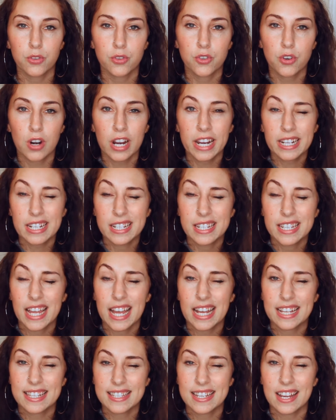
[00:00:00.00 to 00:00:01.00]
trying to
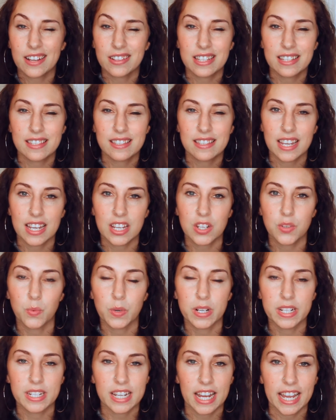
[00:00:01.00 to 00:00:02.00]
test out the stage
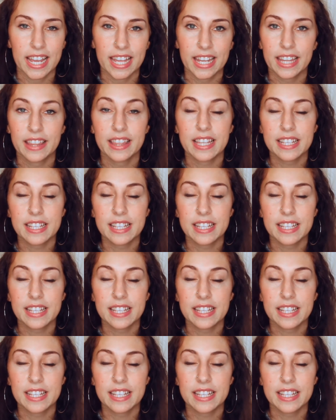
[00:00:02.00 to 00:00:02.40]
1 diet.